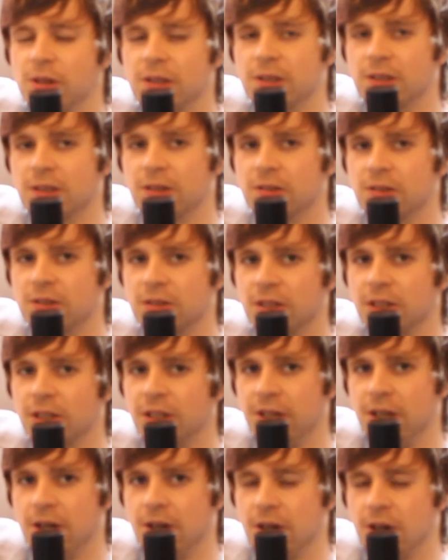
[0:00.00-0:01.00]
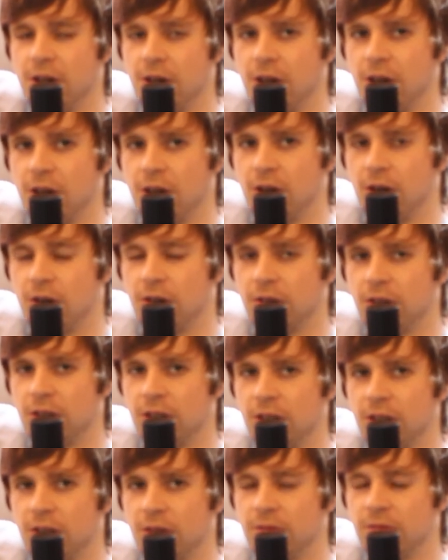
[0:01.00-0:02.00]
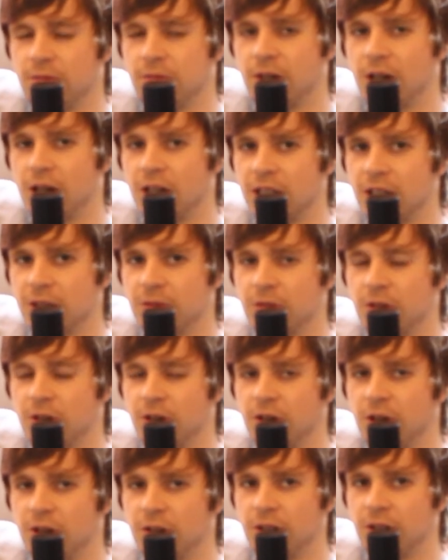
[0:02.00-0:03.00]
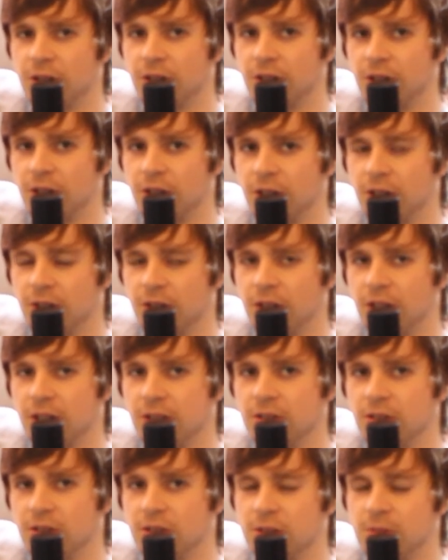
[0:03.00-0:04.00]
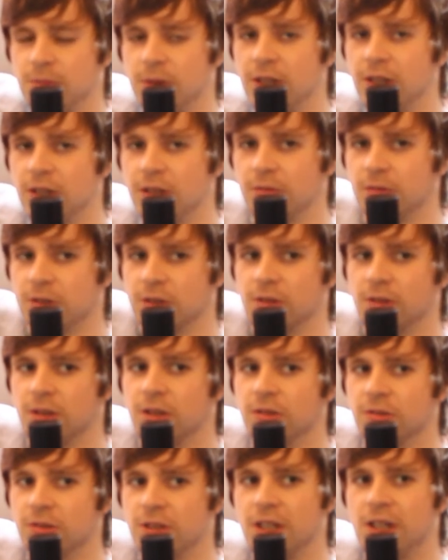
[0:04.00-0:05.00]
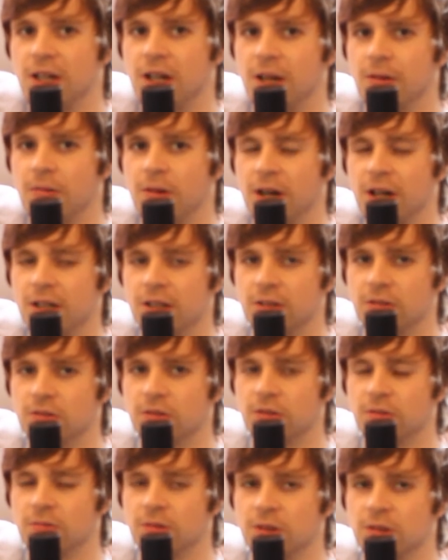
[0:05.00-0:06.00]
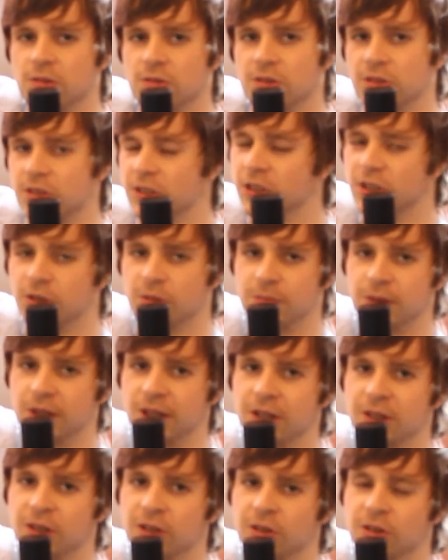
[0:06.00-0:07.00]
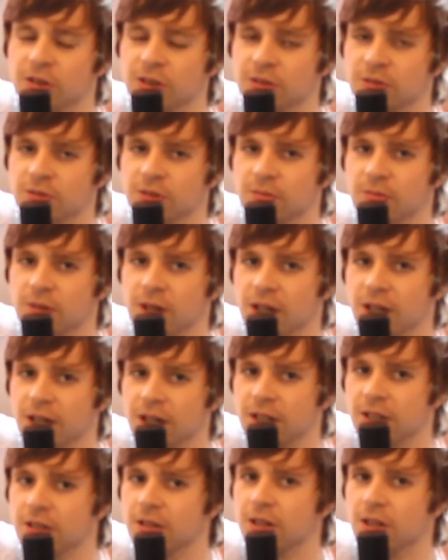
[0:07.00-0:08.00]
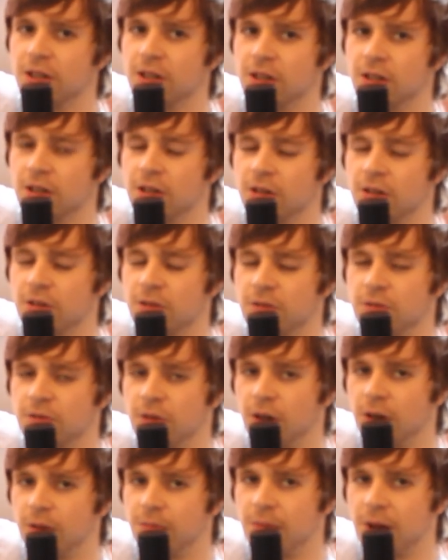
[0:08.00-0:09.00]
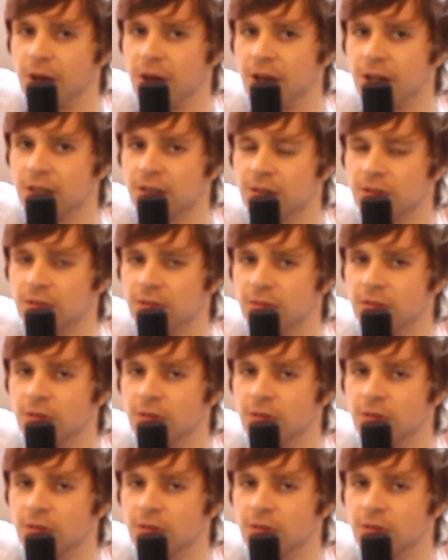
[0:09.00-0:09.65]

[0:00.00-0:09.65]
as you can see, on the far left corner next to the speaker was a little DIY I'd done, which was just a little plate holder for my 4 5